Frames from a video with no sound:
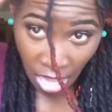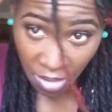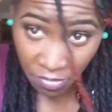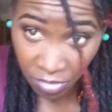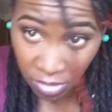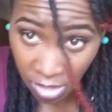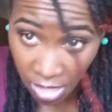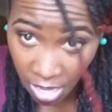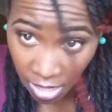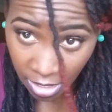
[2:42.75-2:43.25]

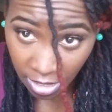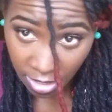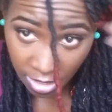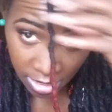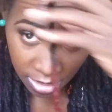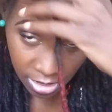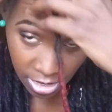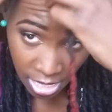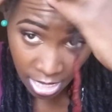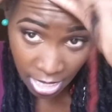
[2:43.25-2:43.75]
have a lock
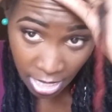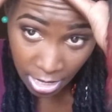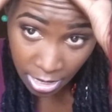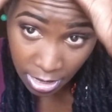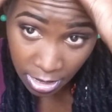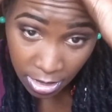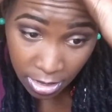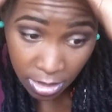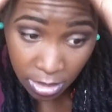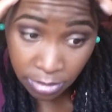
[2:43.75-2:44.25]
in this
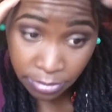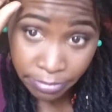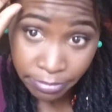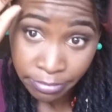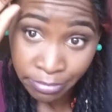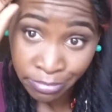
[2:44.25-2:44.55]
hand,